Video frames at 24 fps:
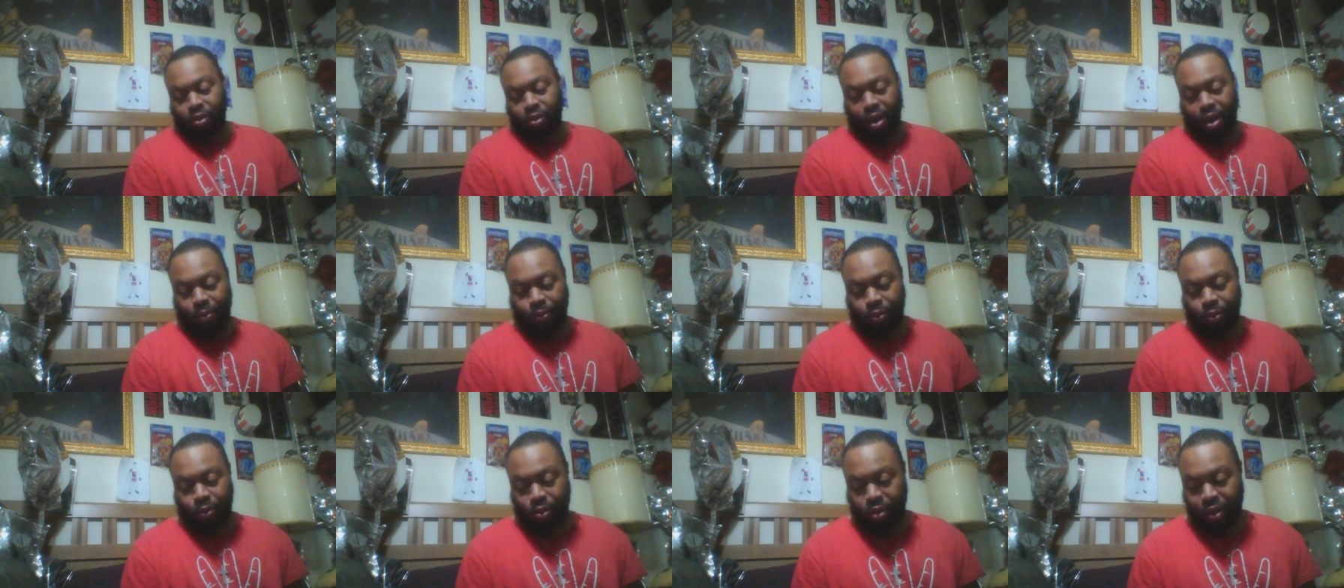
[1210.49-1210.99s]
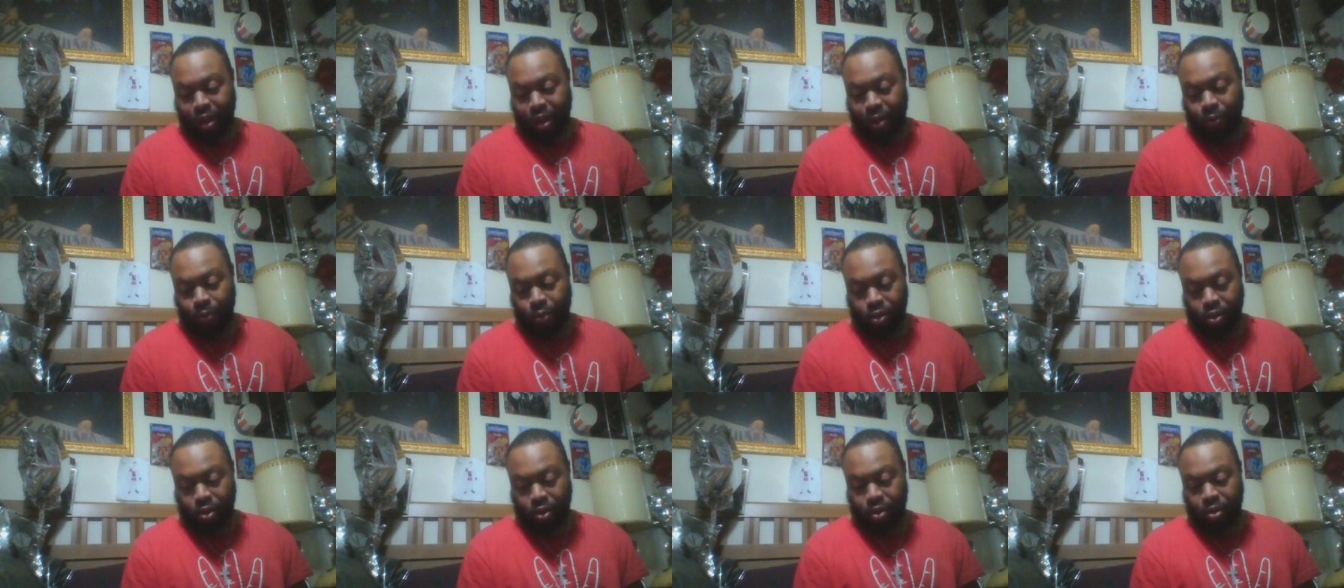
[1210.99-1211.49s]

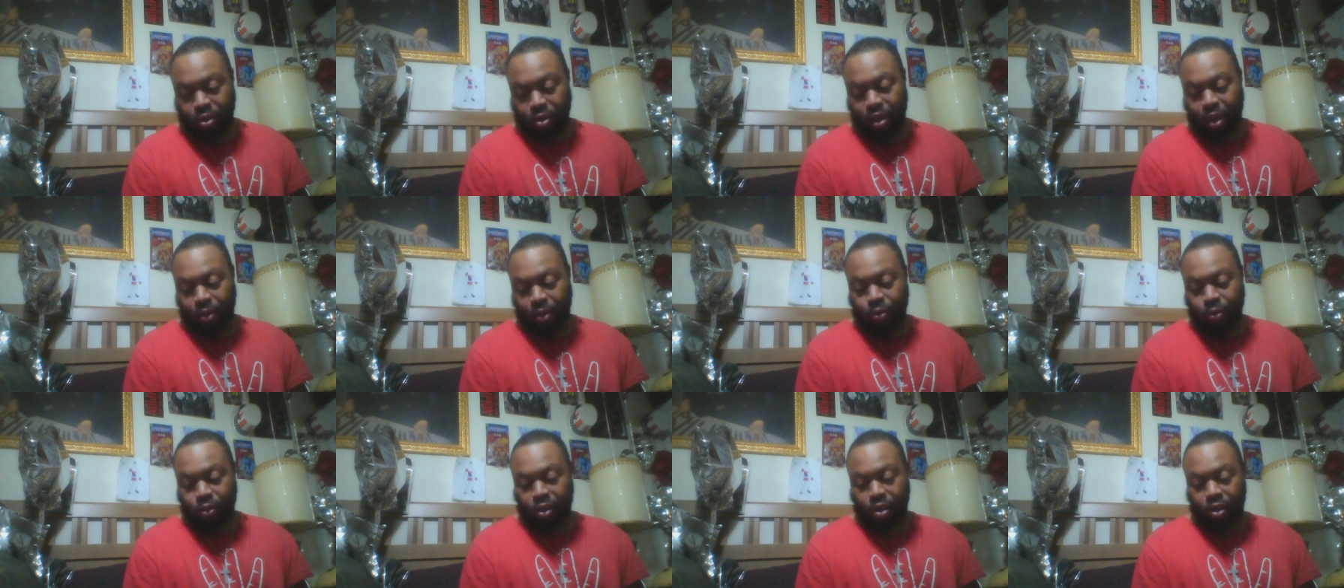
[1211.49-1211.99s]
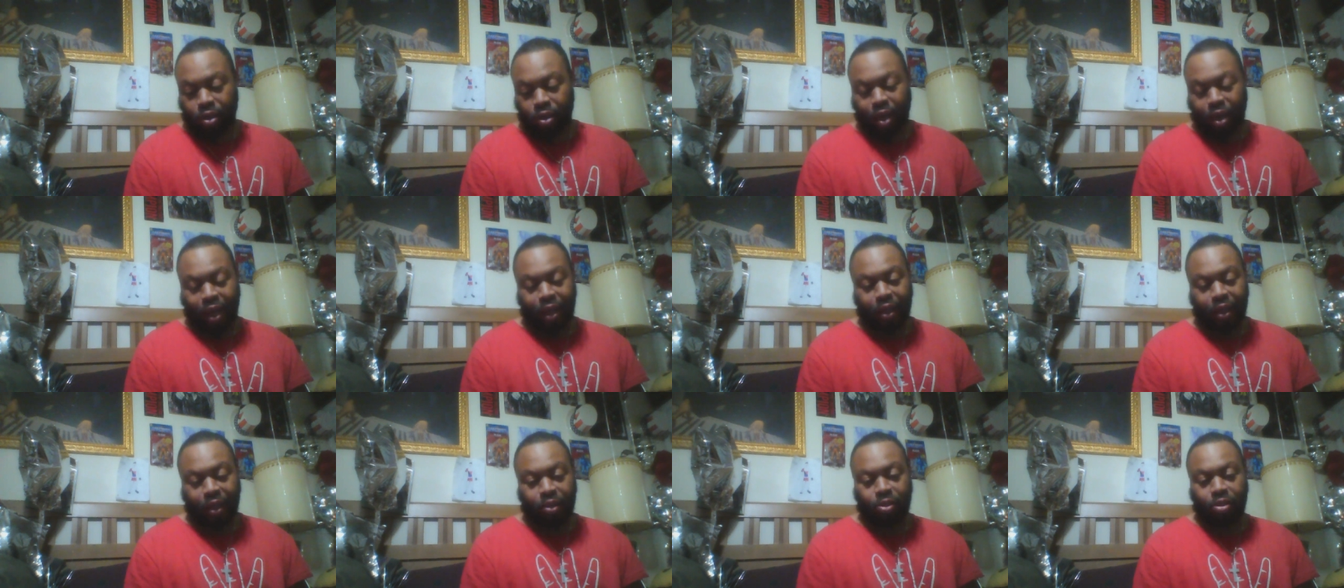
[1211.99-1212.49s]
a
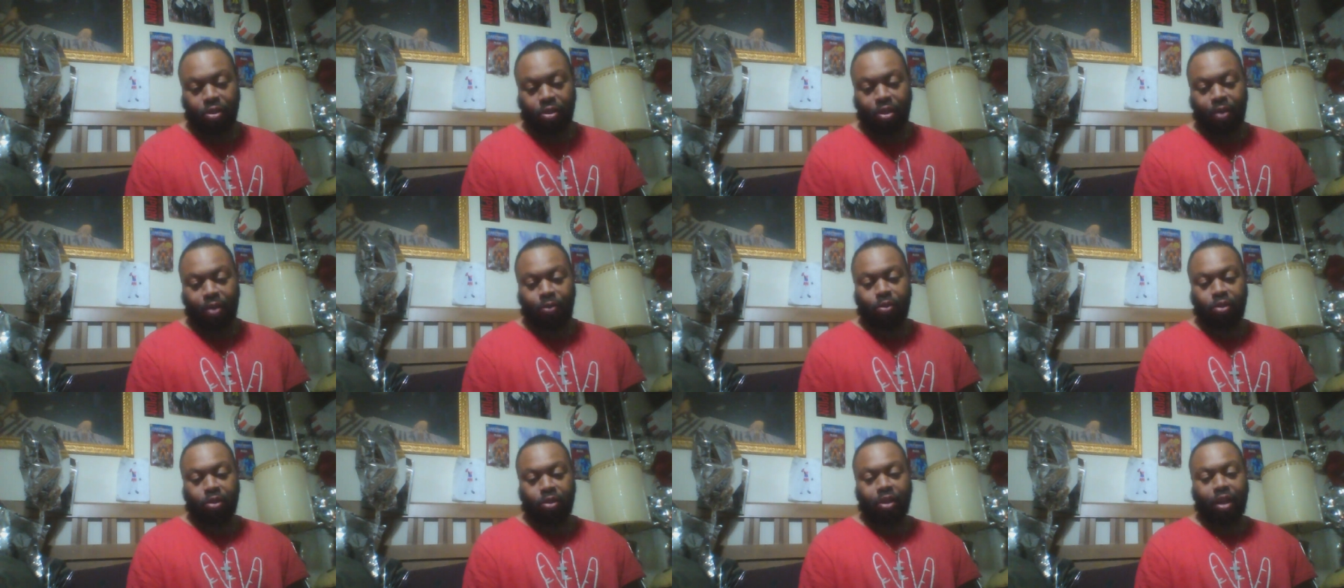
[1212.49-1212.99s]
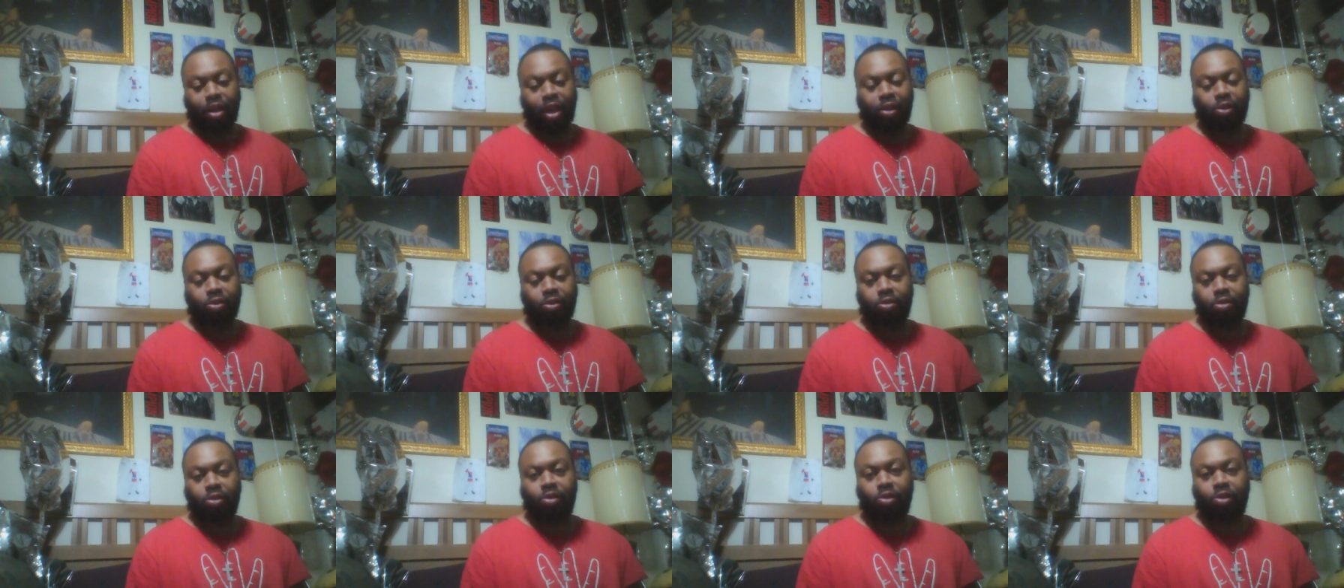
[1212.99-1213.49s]
nice
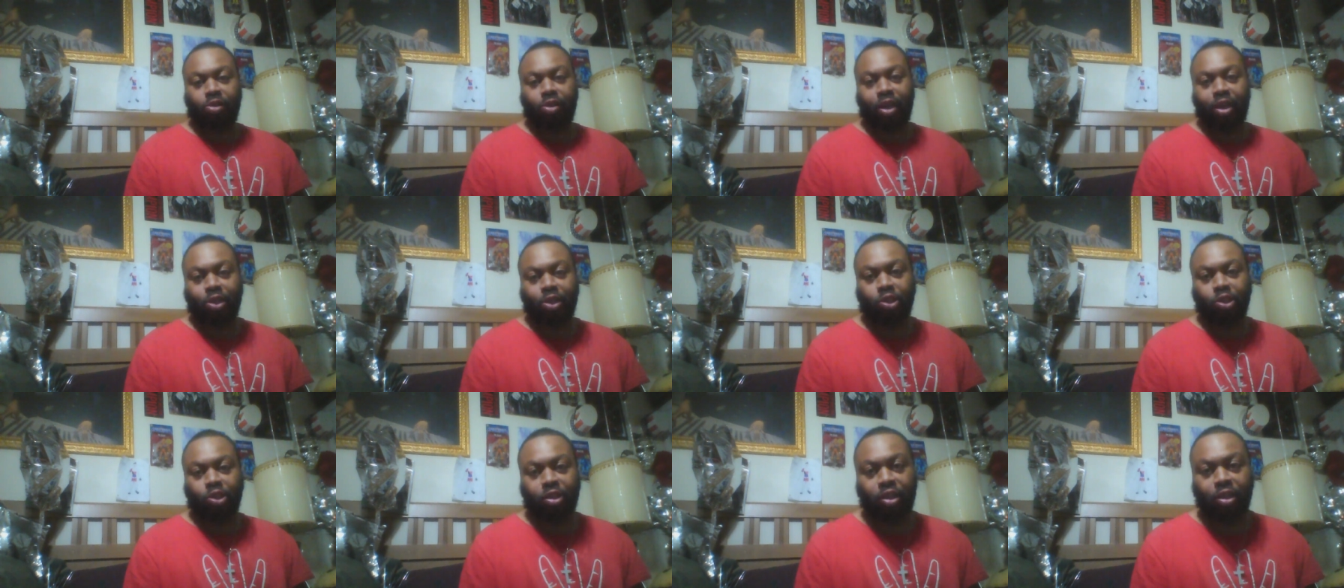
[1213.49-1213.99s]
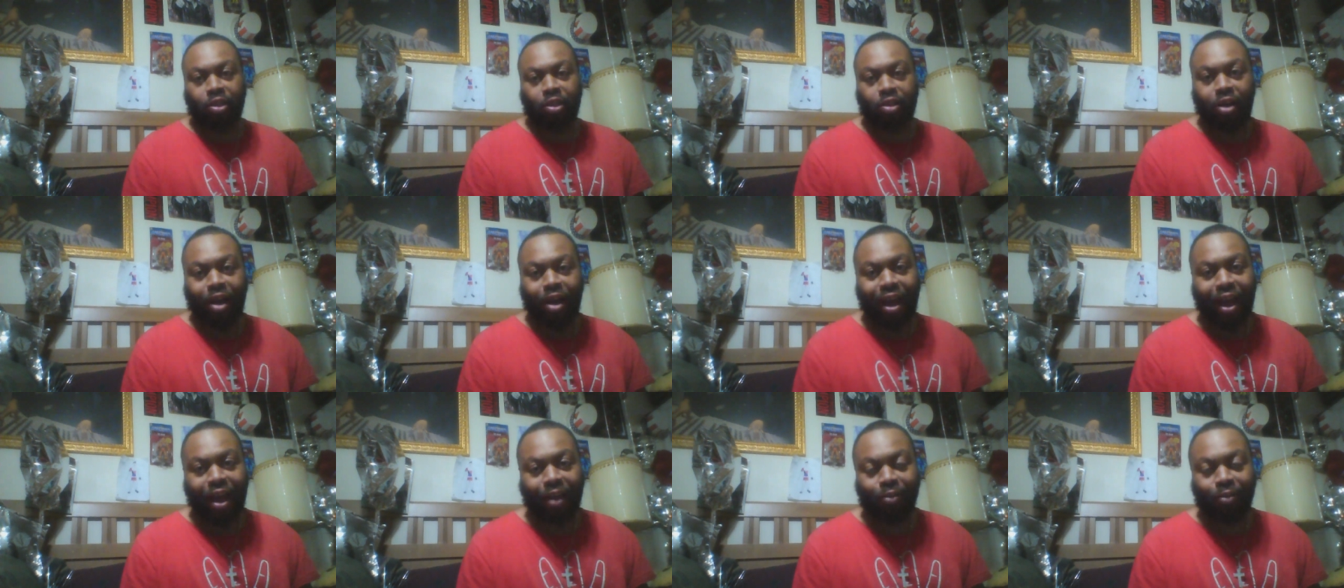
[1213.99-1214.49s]
little session in the
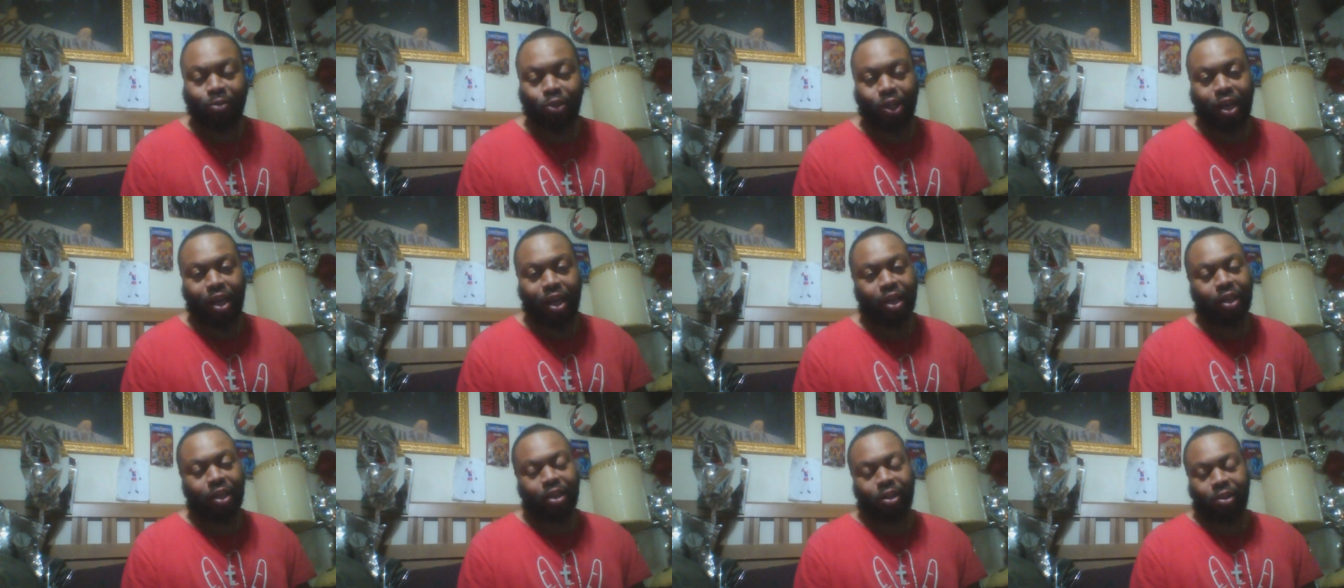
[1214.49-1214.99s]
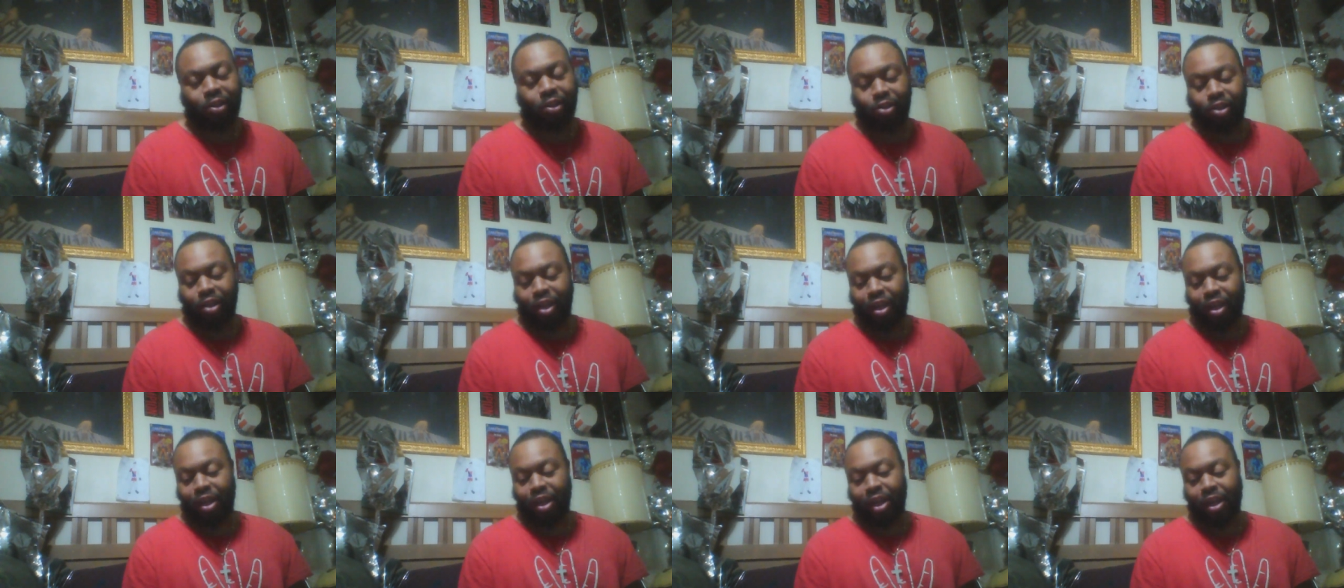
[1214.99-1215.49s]
live chat
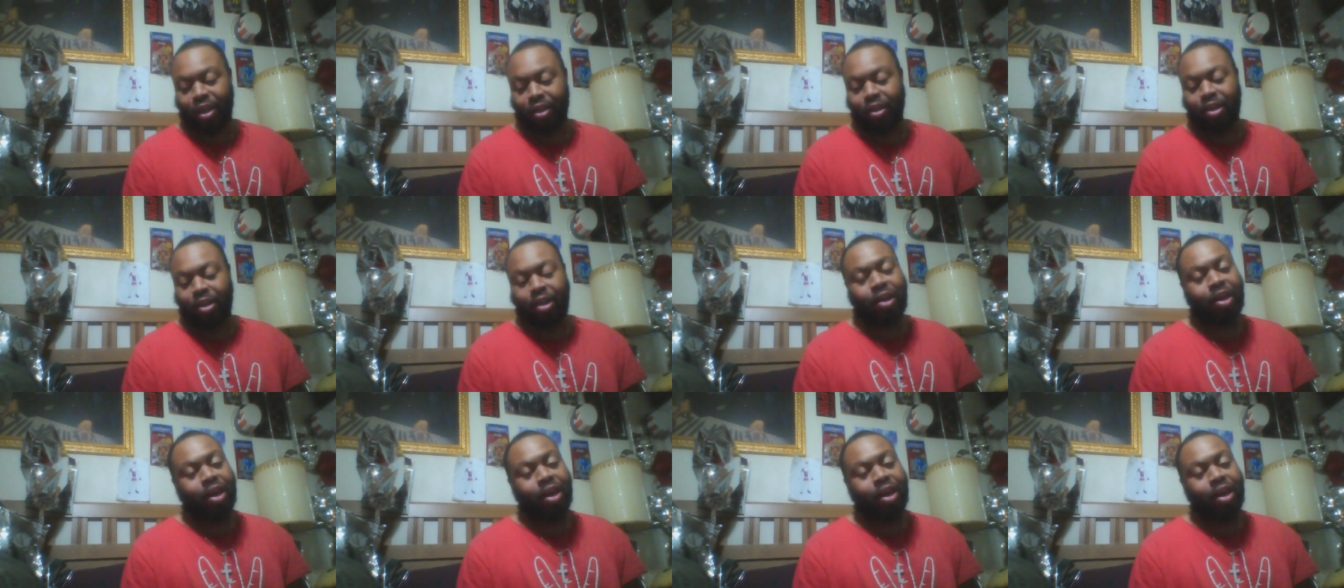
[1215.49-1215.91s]
yesterday, and